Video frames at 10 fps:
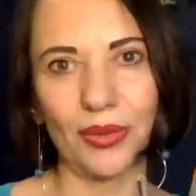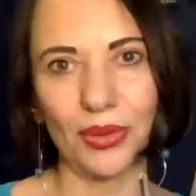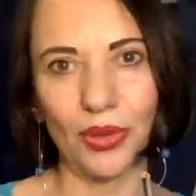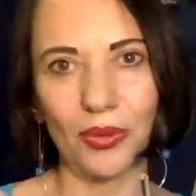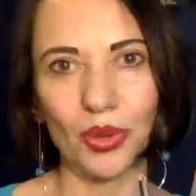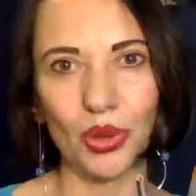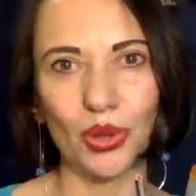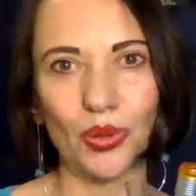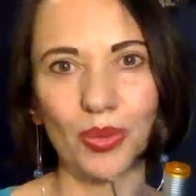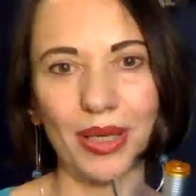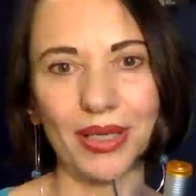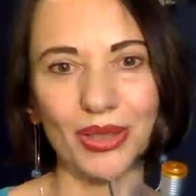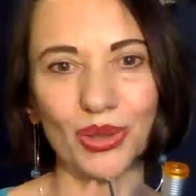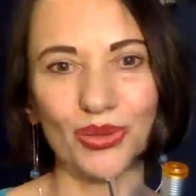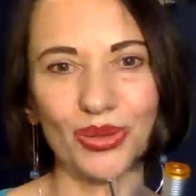So I'm not so
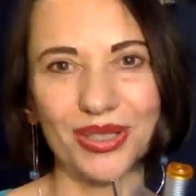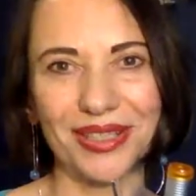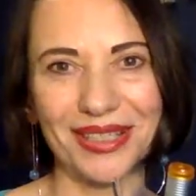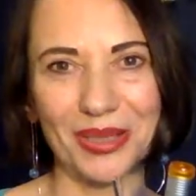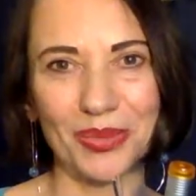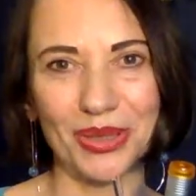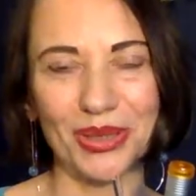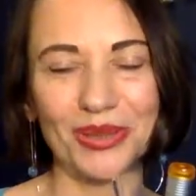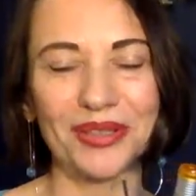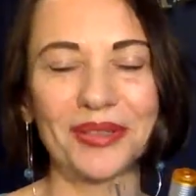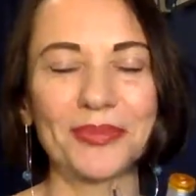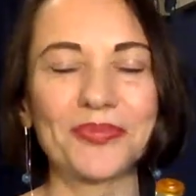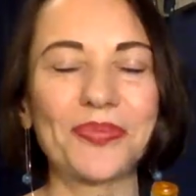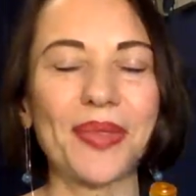biased towards this particular one.